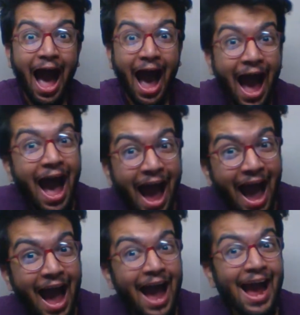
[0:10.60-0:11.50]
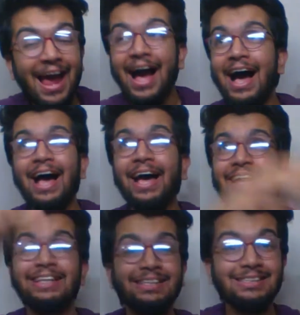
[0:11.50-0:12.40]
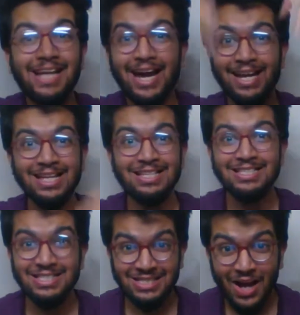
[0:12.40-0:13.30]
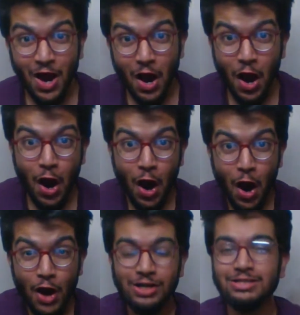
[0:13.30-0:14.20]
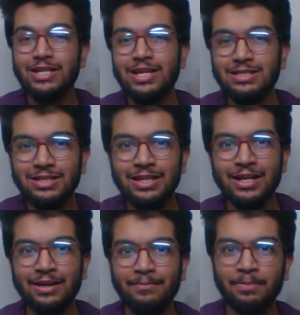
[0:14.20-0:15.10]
Hi, this lighting so crazy, isn't it?